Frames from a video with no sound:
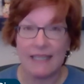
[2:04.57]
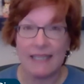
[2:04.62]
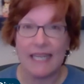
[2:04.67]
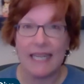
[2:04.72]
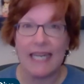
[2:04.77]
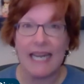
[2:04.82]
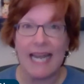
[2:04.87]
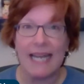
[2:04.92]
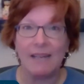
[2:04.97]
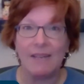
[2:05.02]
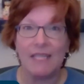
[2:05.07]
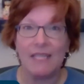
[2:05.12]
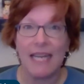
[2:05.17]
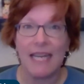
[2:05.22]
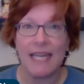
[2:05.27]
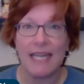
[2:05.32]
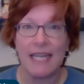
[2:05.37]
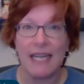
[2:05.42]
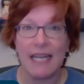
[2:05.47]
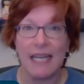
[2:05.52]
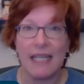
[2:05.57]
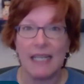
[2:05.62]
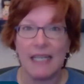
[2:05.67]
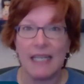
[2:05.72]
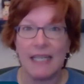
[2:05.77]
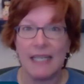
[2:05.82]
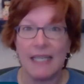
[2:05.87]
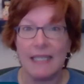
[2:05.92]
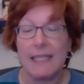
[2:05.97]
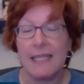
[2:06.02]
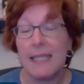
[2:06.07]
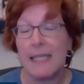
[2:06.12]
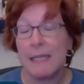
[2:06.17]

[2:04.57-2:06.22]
and how data is